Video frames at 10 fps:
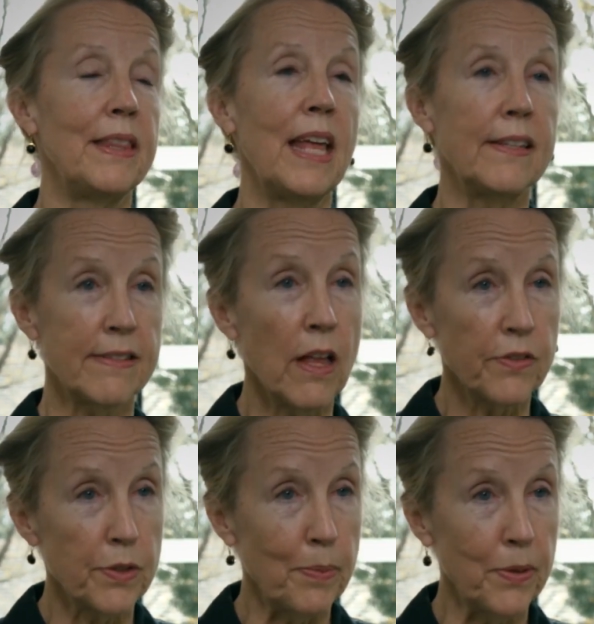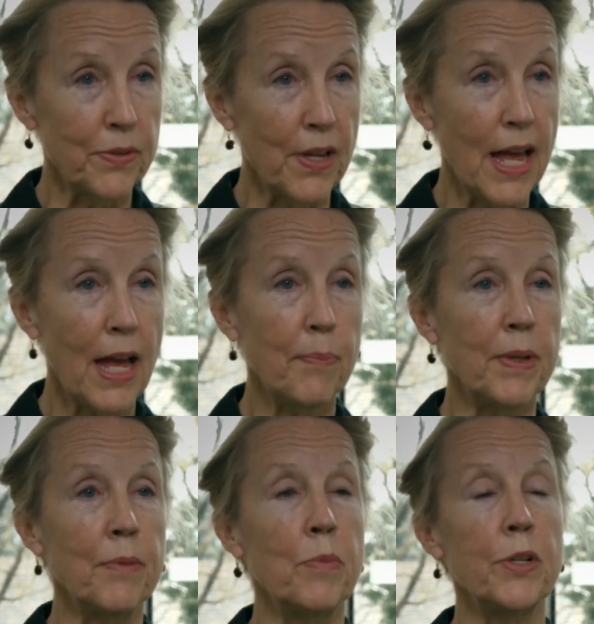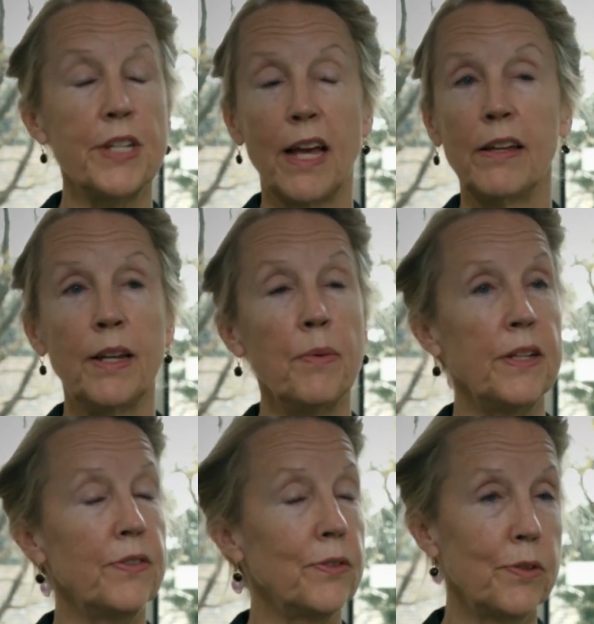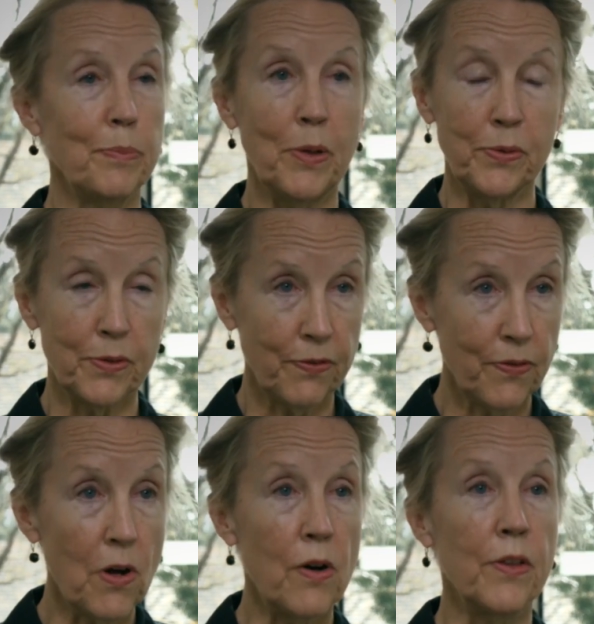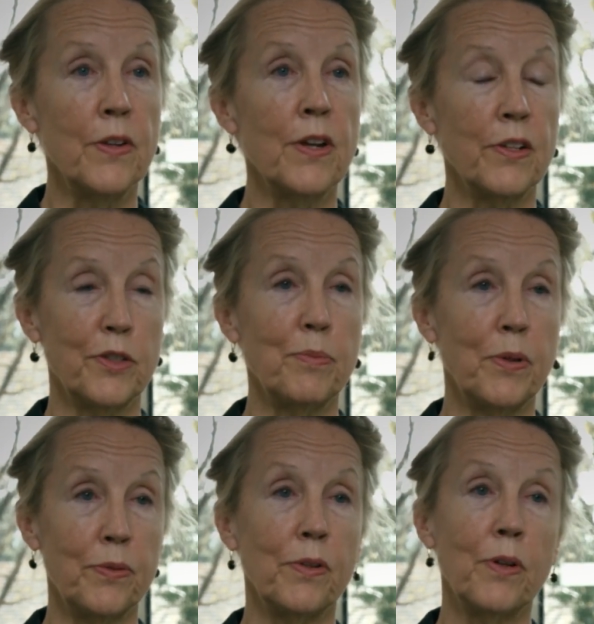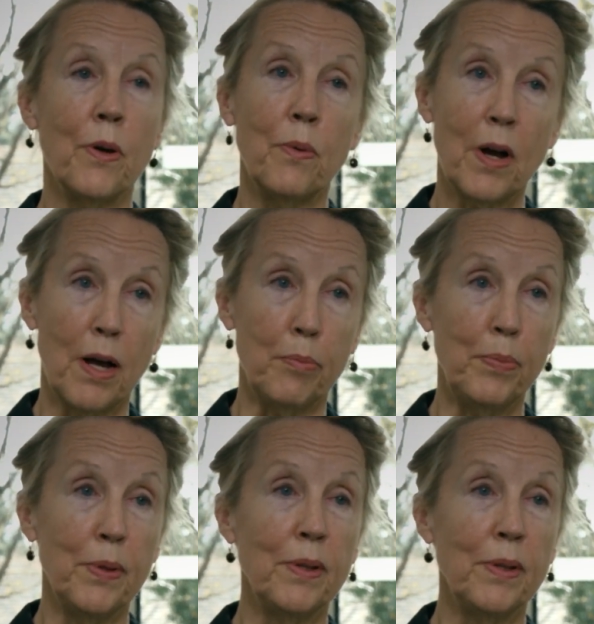That's not supposed to happen. Mortality rates are supposed to fall, they're not supposed to go up.